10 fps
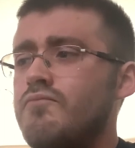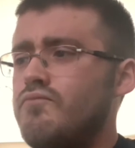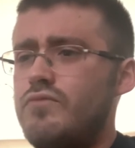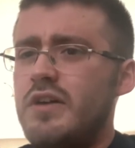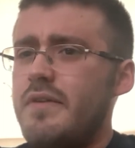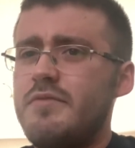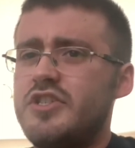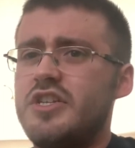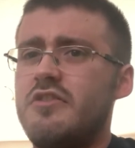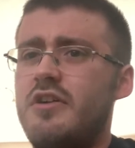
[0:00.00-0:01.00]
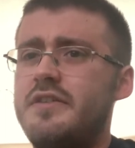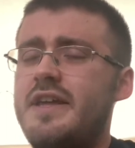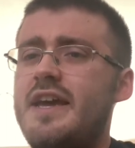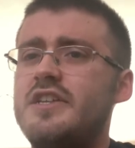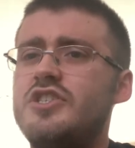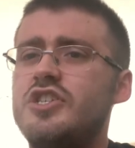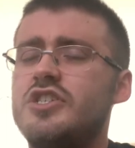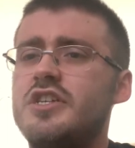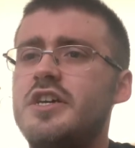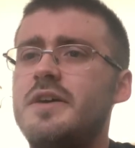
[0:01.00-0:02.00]
Nothing much to go on there. It's
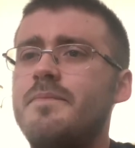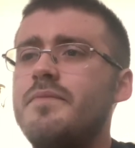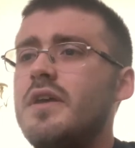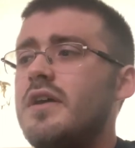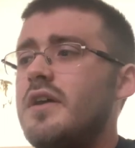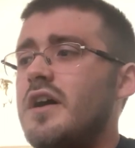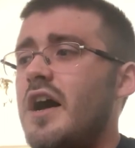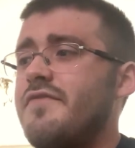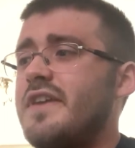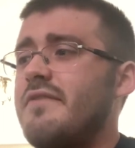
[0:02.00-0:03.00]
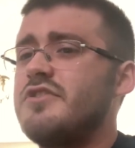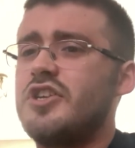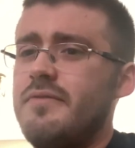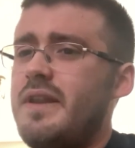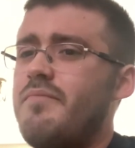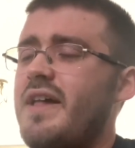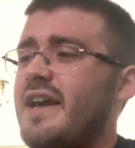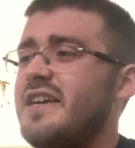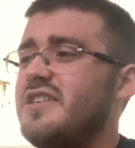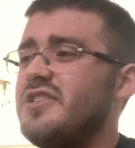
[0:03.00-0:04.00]
just obviously it was covered in
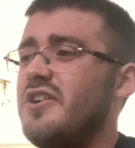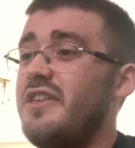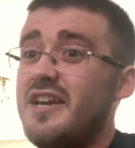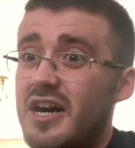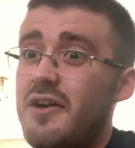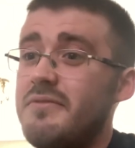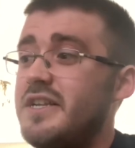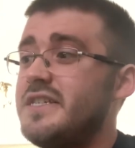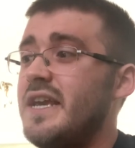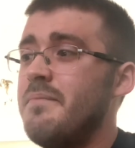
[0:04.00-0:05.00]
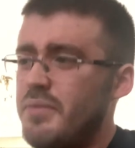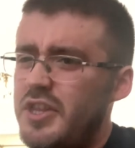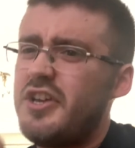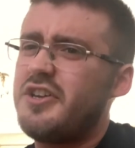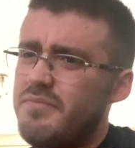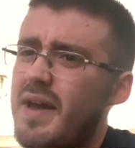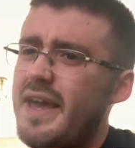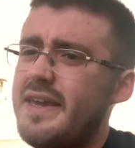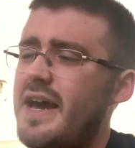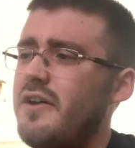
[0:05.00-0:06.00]
blankets, so you can't really see it. But you could
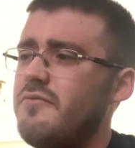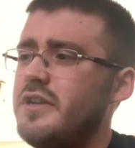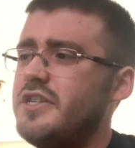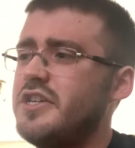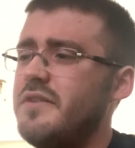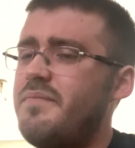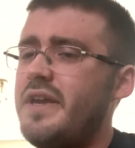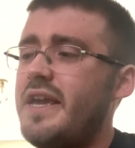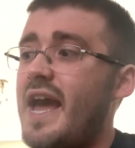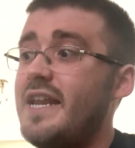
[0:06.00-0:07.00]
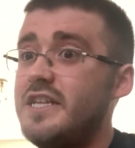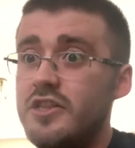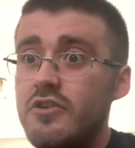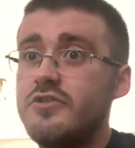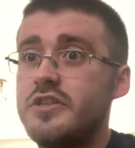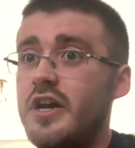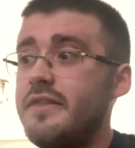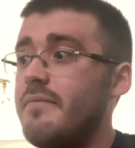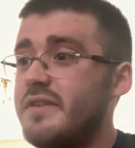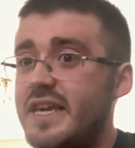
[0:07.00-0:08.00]
make out what it's going to be, and it looks like
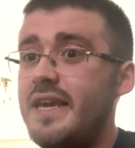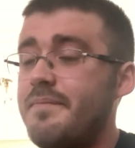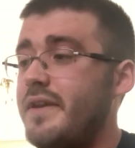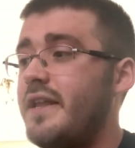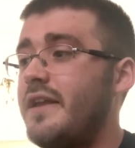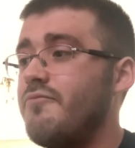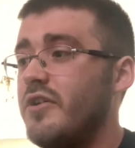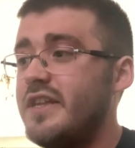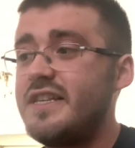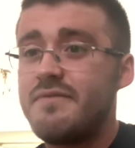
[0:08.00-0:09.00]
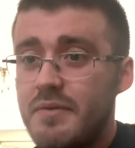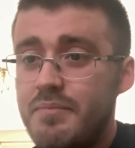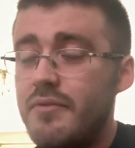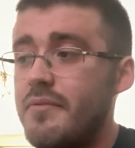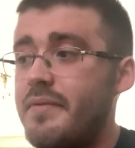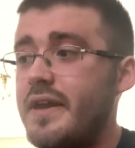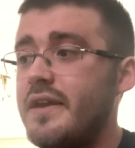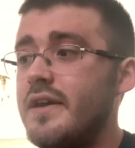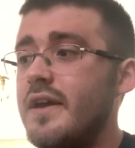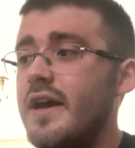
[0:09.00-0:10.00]
them keeping it what they did with
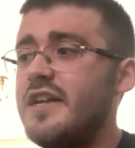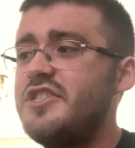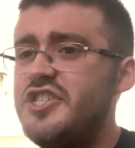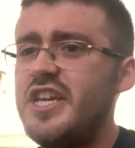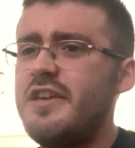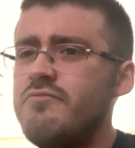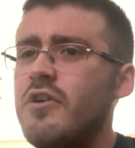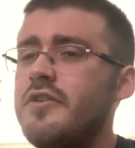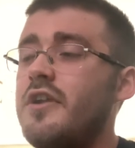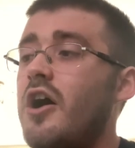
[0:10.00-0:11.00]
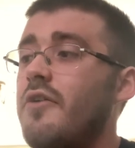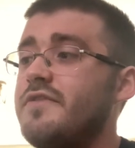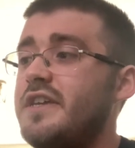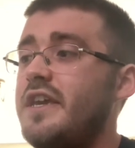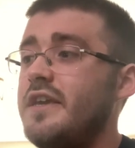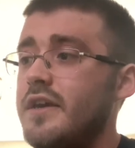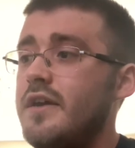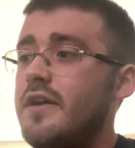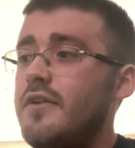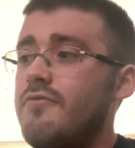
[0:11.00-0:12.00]
Bumblebee, a G1 obviously
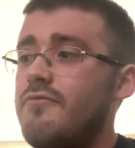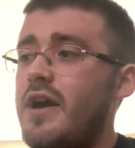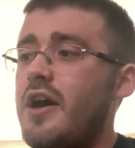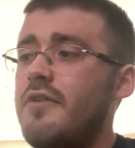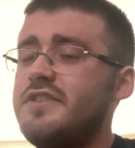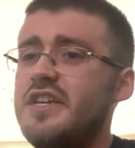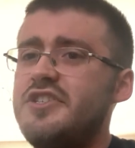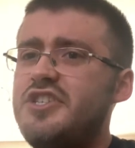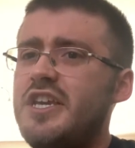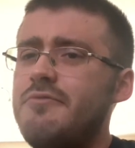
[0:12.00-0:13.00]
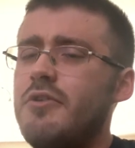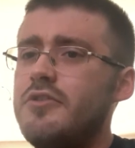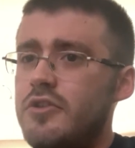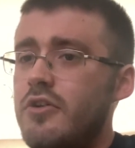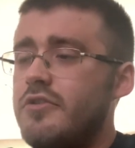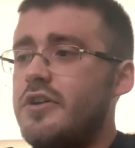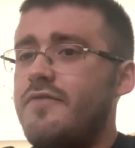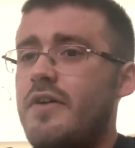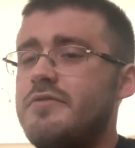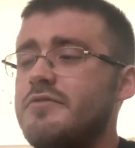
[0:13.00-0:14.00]
a G1 look
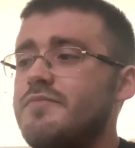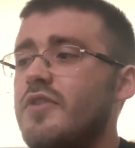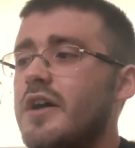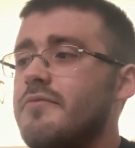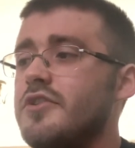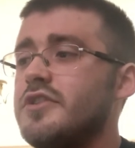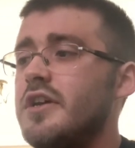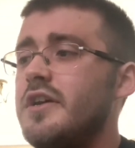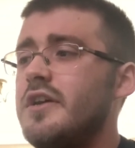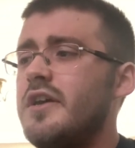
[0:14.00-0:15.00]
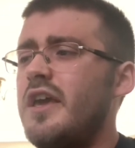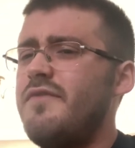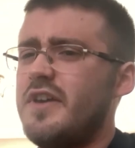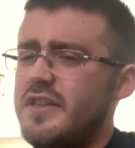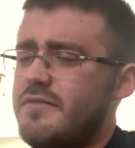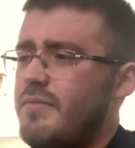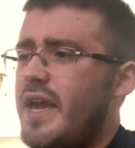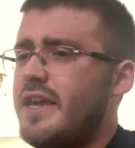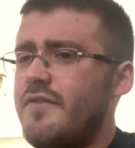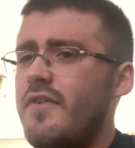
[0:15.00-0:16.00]
of Optimus Prime, because. If you could
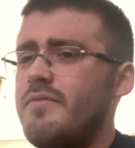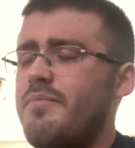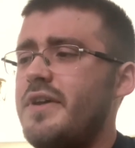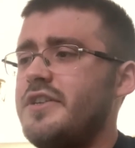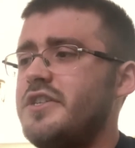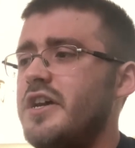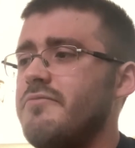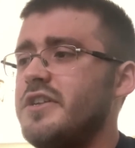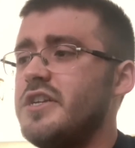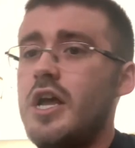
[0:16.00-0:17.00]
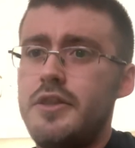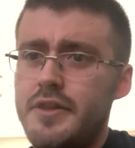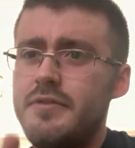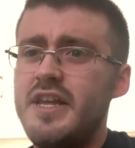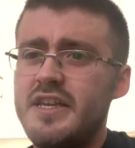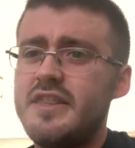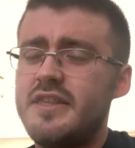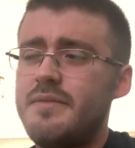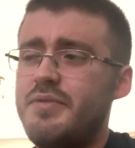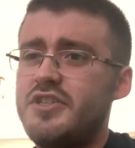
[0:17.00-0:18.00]
make it from the picture, which
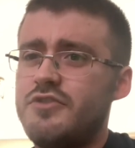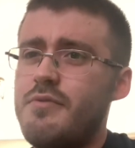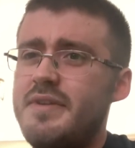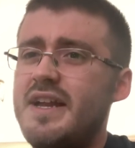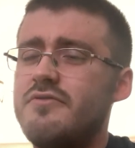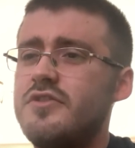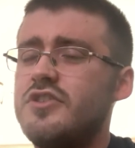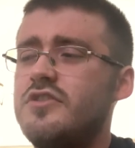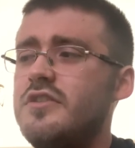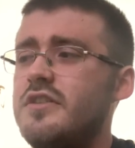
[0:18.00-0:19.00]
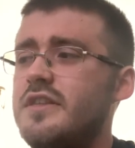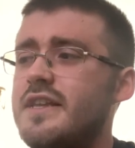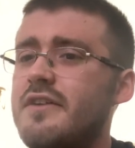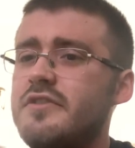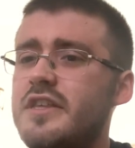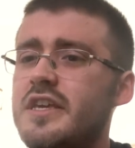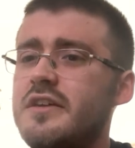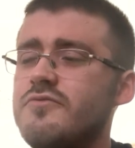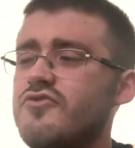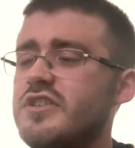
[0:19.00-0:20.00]
the pictures will be down in
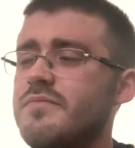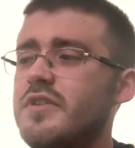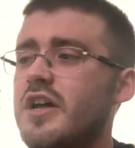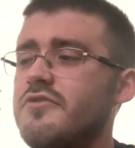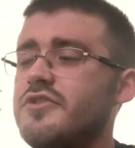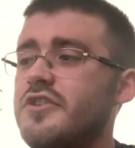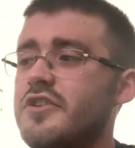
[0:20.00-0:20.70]
the description below, so you